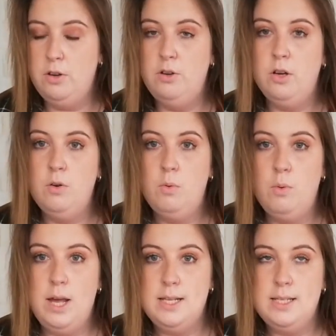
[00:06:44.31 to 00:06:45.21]
And you can
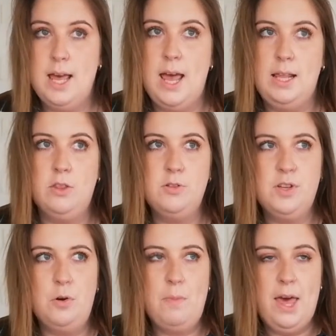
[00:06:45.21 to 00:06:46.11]
always add those
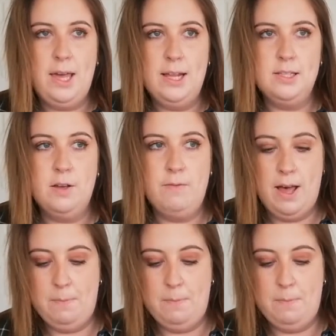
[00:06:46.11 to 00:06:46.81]
little packets of,